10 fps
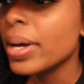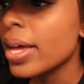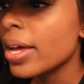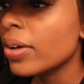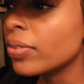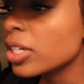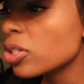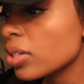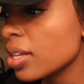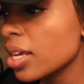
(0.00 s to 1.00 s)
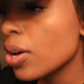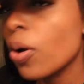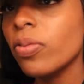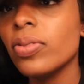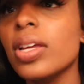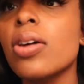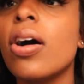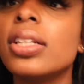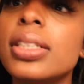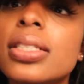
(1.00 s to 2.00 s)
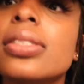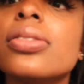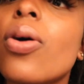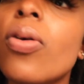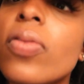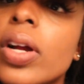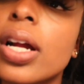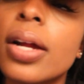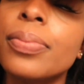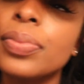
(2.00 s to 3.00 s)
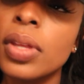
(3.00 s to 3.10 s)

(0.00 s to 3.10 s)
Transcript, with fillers: but eventually, hopefully, all of this is over,